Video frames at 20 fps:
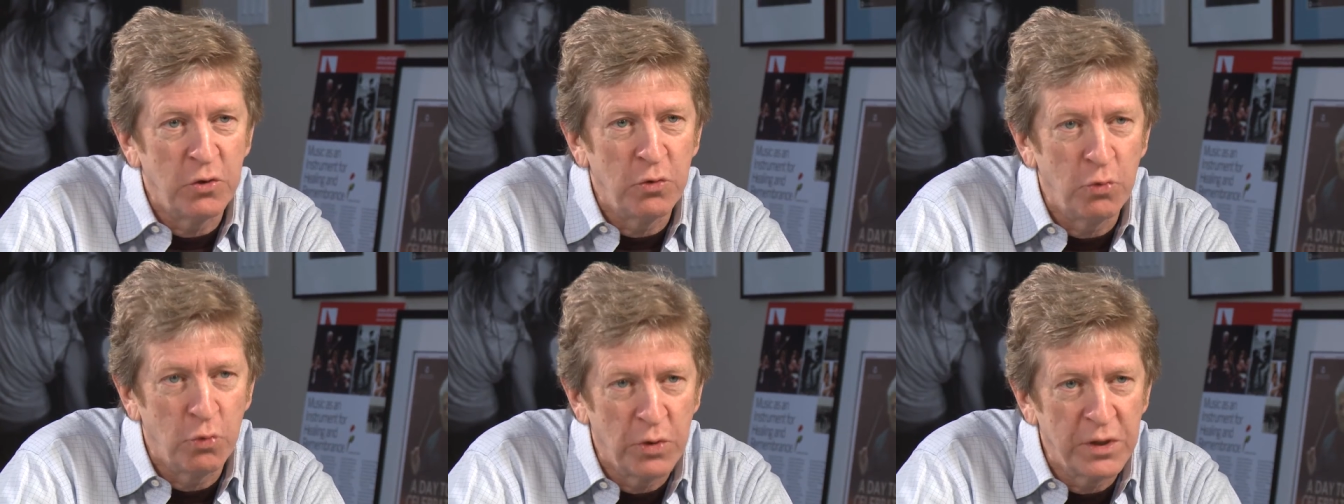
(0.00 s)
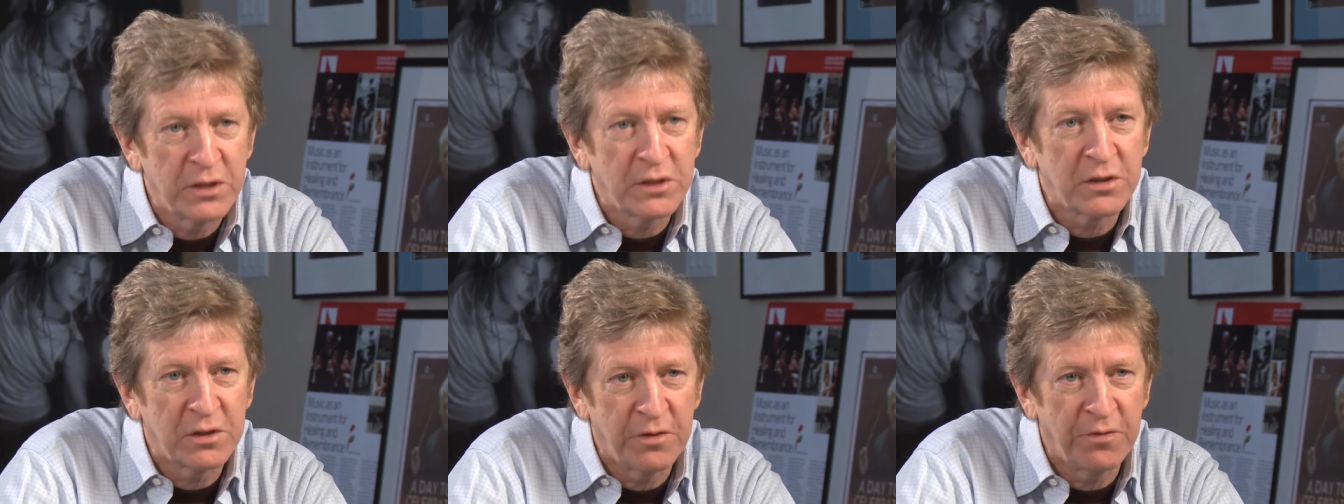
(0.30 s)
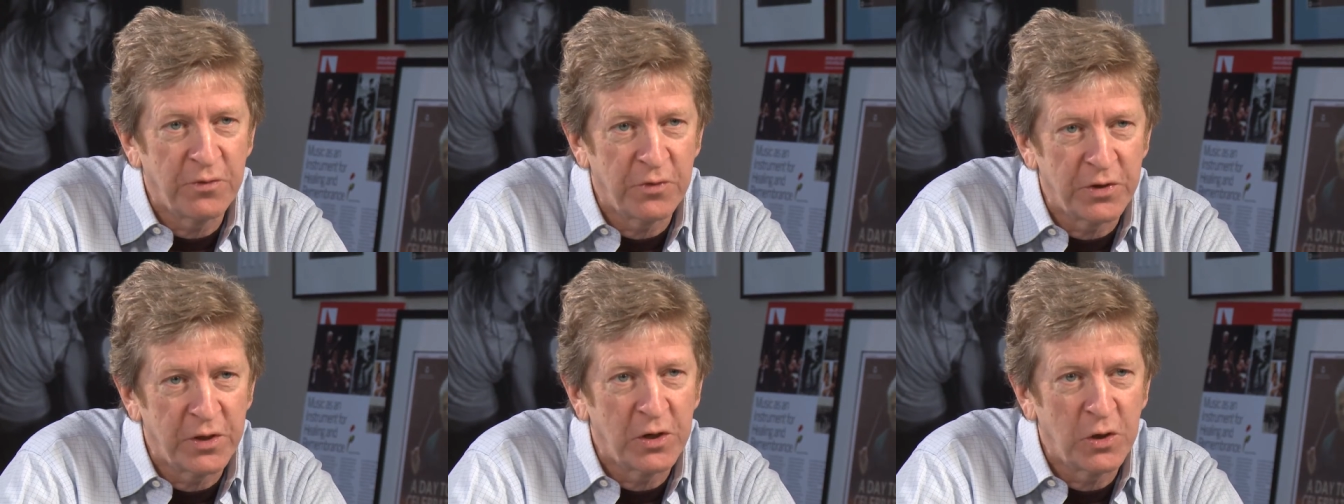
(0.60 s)
you risked
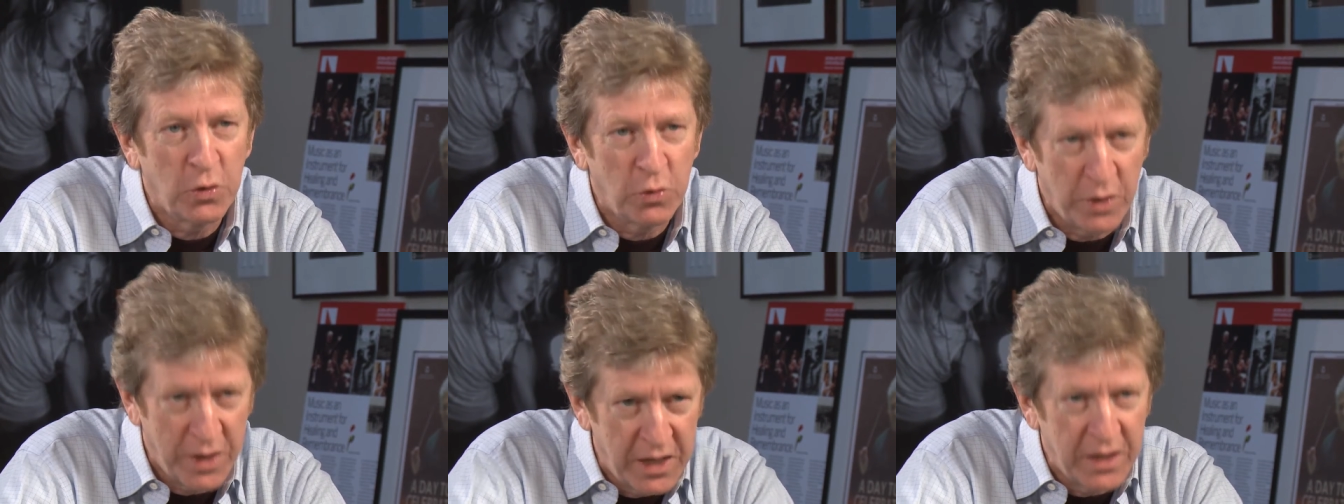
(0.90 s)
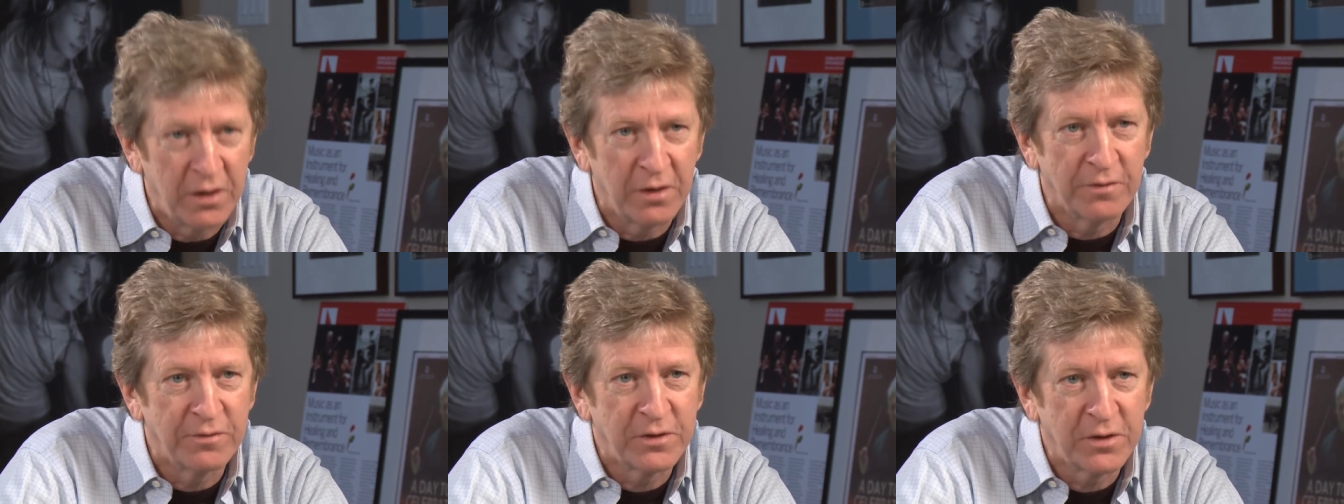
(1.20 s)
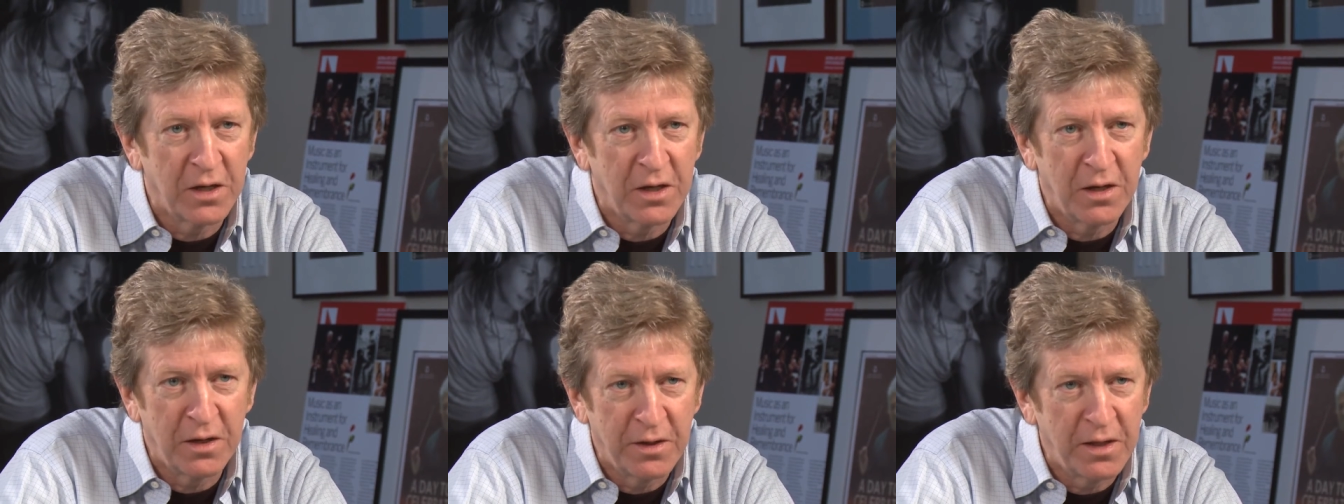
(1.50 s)
for the creatives
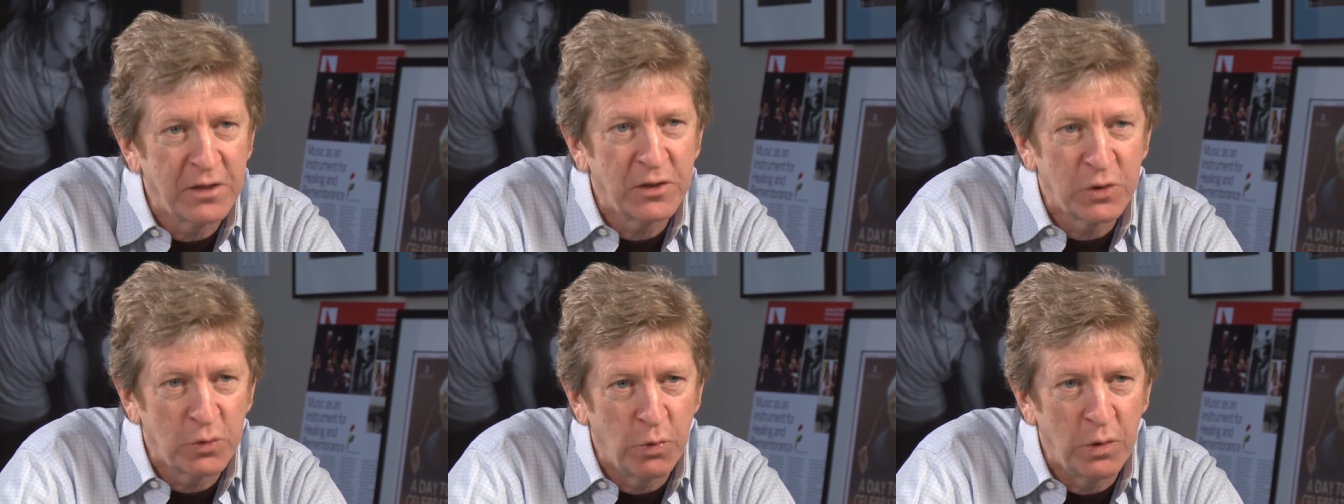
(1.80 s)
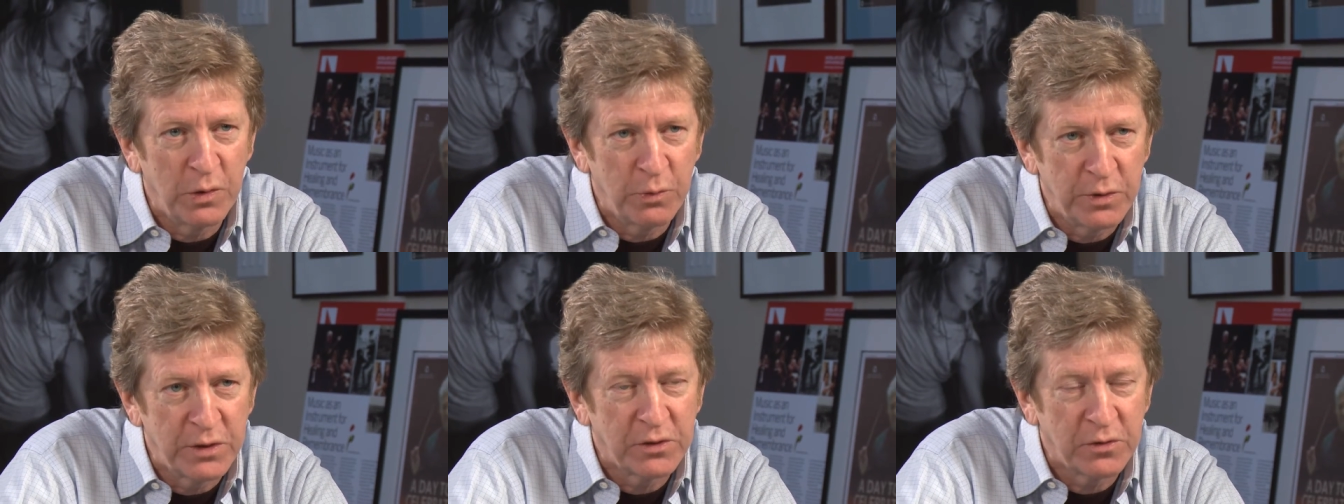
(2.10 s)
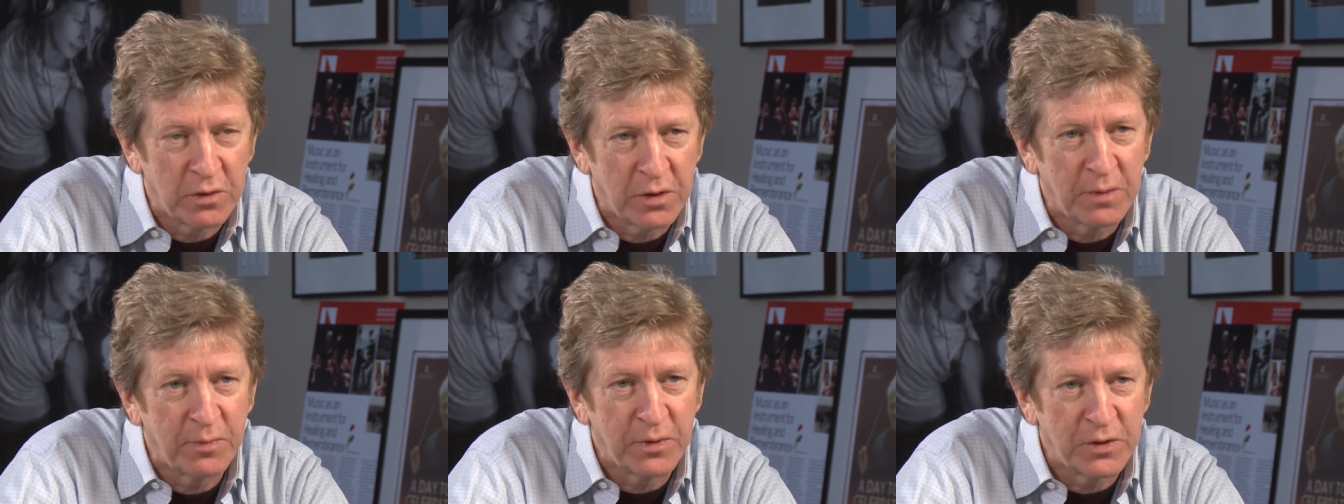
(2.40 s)
and that's when we
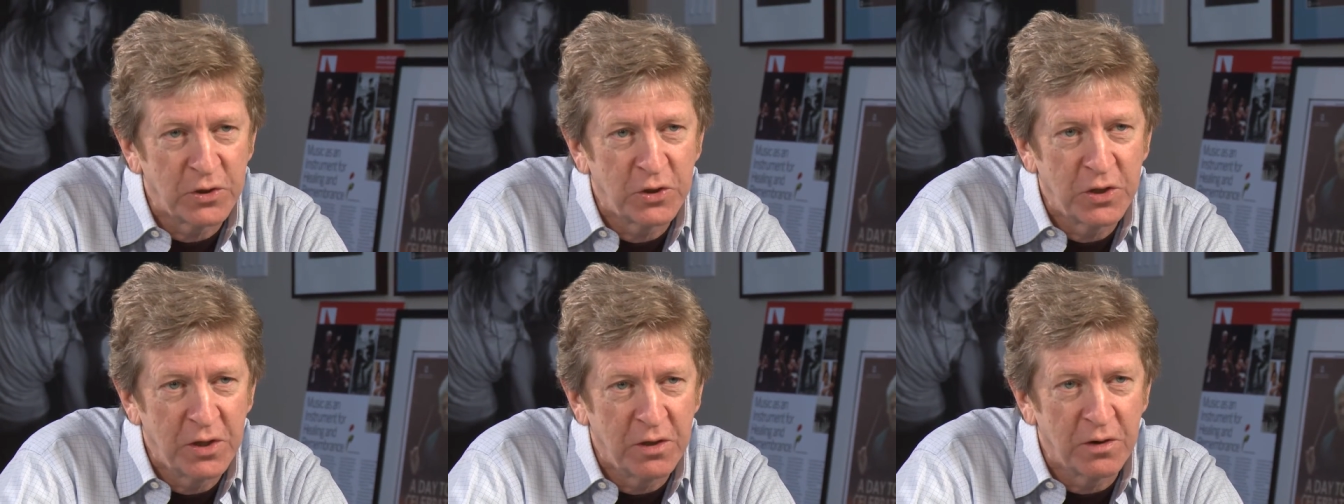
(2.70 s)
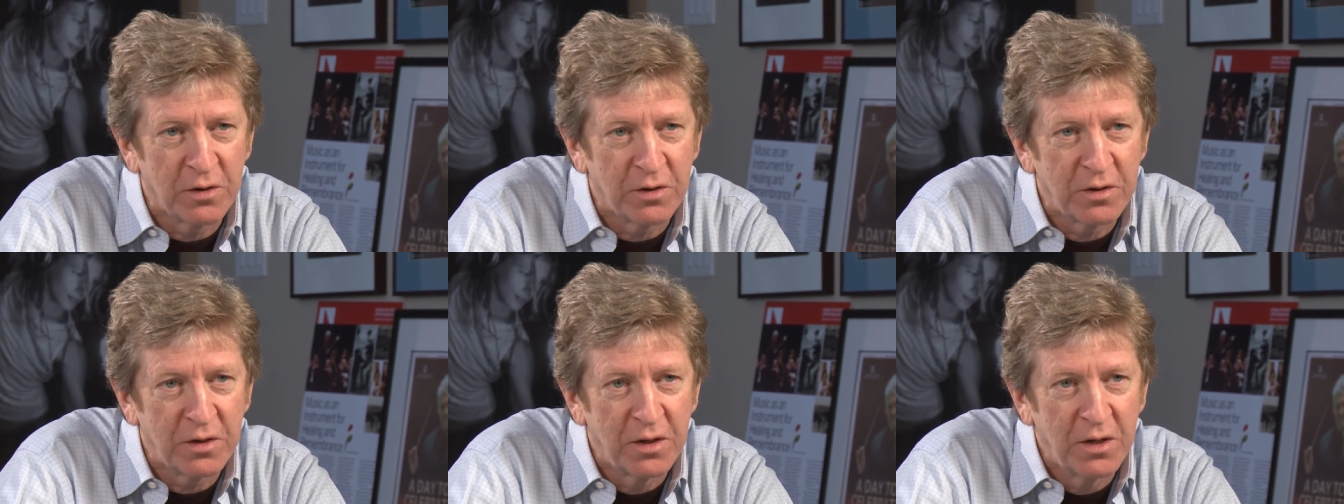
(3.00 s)
stood up and cheered